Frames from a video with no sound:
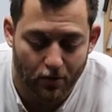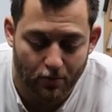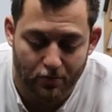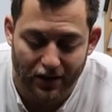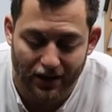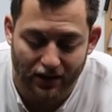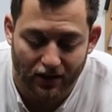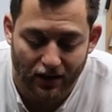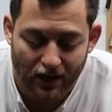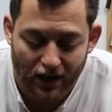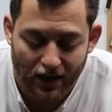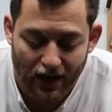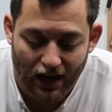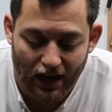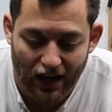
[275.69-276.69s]

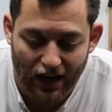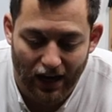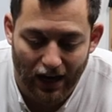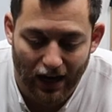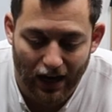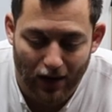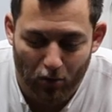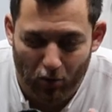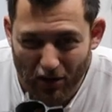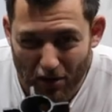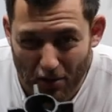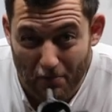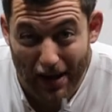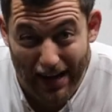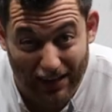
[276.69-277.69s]

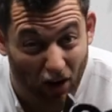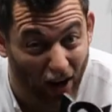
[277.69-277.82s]
the main